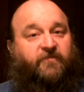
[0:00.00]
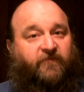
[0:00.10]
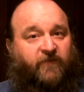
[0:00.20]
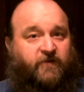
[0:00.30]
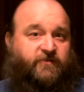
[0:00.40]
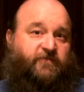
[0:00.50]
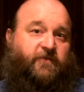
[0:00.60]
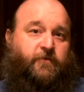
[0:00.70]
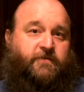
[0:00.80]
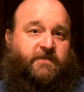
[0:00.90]
first
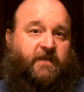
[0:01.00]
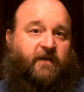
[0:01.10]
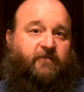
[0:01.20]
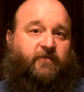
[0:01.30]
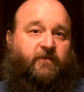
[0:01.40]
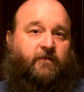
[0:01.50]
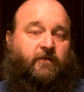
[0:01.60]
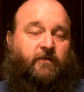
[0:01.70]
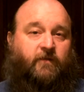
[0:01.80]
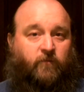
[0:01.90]
food stuff
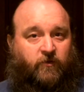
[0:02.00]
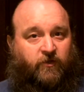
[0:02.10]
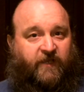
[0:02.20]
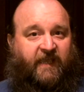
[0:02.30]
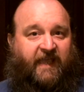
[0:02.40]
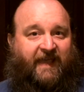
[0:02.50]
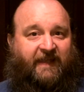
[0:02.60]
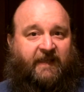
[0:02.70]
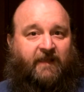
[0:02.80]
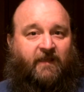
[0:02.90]
that we're looking at
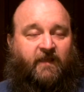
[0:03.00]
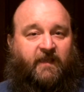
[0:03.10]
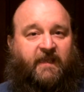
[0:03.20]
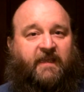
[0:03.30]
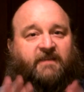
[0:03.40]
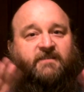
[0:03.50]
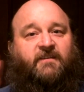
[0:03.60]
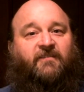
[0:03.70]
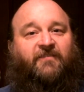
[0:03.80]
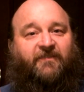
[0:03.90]
is
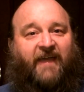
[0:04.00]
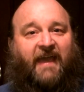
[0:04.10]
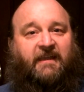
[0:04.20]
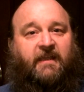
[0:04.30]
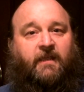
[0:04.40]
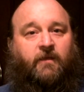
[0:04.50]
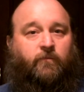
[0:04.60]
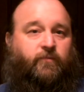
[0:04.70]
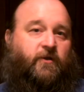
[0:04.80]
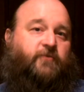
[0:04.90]
fatty
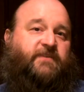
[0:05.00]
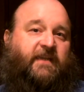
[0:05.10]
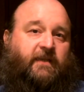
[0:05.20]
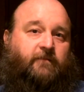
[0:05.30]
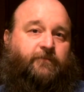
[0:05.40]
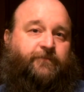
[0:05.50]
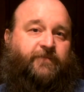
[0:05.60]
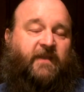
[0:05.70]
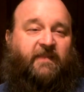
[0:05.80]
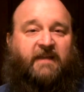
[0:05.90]
protein.
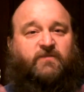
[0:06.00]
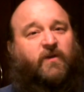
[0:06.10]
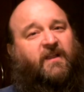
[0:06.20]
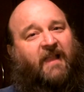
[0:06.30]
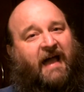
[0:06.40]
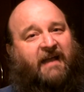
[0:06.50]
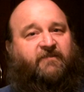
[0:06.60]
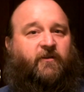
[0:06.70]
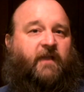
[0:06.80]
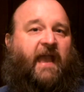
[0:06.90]
And that's where a lot
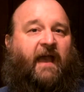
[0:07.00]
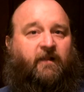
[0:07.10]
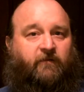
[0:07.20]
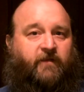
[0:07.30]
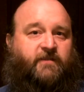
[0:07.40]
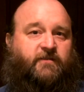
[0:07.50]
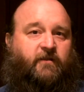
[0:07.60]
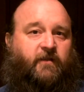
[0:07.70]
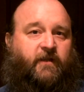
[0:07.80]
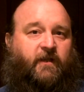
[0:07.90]
of your calories
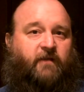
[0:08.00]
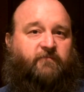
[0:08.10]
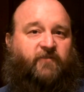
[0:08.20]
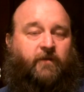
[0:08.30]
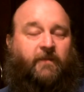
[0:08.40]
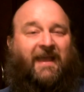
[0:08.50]
are going to come from.